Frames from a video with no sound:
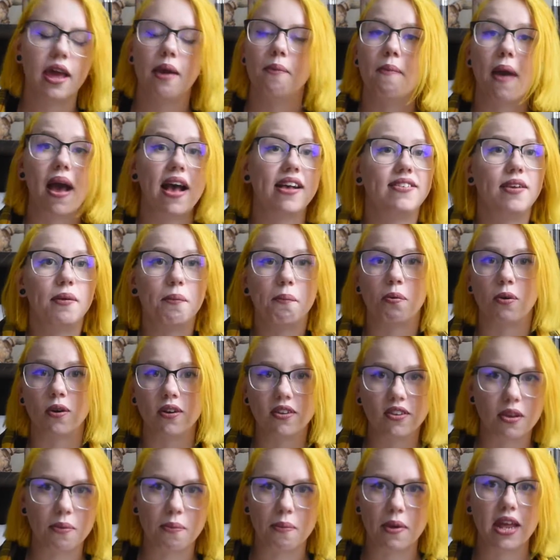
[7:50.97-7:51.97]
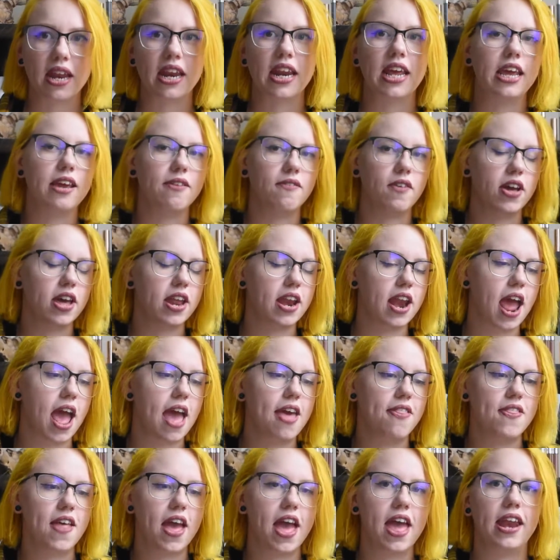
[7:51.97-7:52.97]
mass imprisonment even,
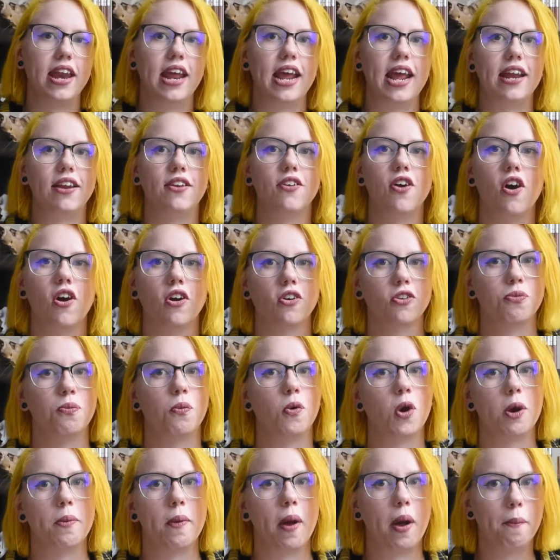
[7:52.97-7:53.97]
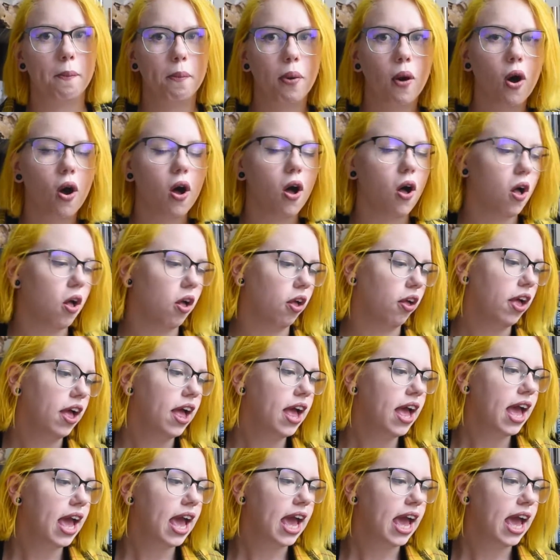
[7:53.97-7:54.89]
and then it talks more about Paul,